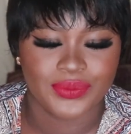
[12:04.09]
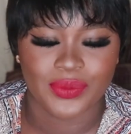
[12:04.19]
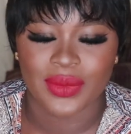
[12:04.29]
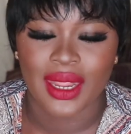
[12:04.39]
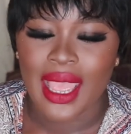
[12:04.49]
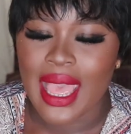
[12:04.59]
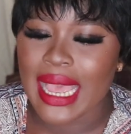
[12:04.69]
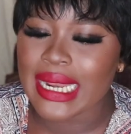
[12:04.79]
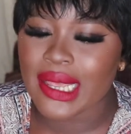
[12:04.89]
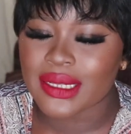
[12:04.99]
And
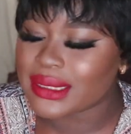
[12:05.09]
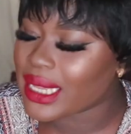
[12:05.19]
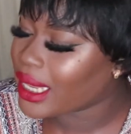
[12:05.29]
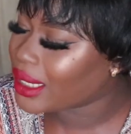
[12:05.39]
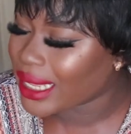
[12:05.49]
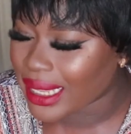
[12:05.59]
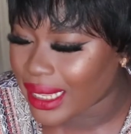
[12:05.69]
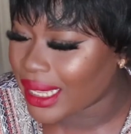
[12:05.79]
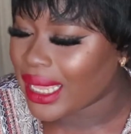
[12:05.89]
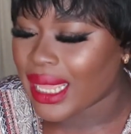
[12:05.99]
I was saying,
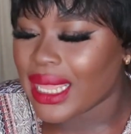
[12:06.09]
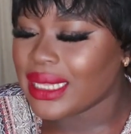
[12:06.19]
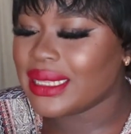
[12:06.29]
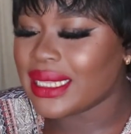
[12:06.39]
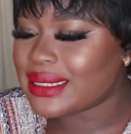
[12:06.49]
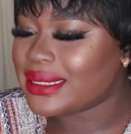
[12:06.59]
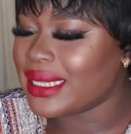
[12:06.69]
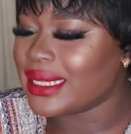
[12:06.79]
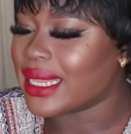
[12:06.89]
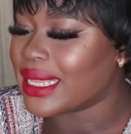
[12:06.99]
this
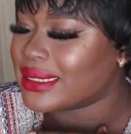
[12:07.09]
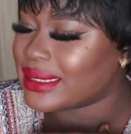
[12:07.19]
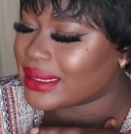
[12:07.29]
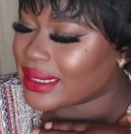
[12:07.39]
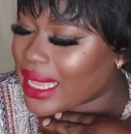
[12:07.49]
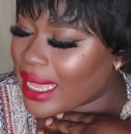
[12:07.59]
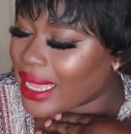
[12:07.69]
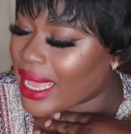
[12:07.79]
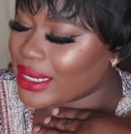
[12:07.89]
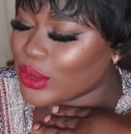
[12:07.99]
thing that
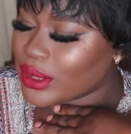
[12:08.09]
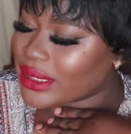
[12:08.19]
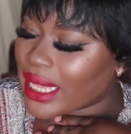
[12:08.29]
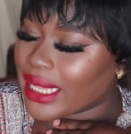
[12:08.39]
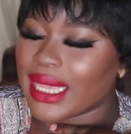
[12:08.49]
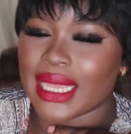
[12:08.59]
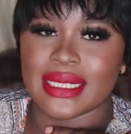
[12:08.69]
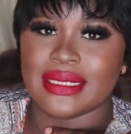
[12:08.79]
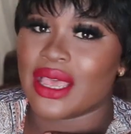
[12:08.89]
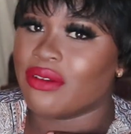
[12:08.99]
looks like
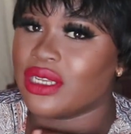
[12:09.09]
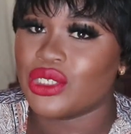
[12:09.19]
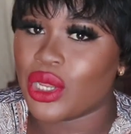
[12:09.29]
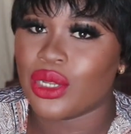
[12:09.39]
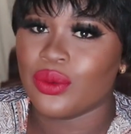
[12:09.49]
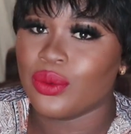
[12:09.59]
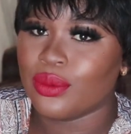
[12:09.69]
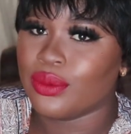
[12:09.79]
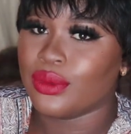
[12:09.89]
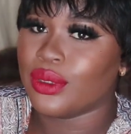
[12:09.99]
a
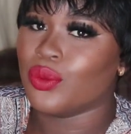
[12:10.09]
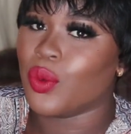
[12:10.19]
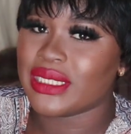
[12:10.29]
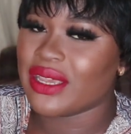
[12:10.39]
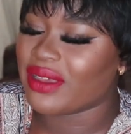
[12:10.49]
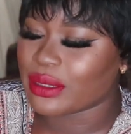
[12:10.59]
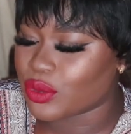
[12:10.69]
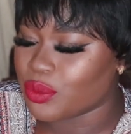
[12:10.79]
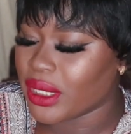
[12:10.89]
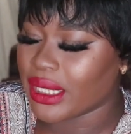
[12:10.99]
salvation whatever
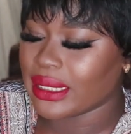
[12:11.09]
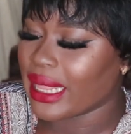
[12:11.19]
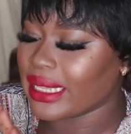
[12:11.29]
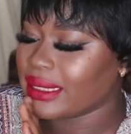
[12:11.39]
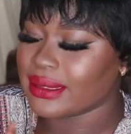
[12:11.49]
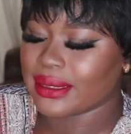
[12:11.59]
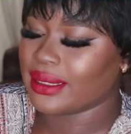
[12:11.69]
to me, like,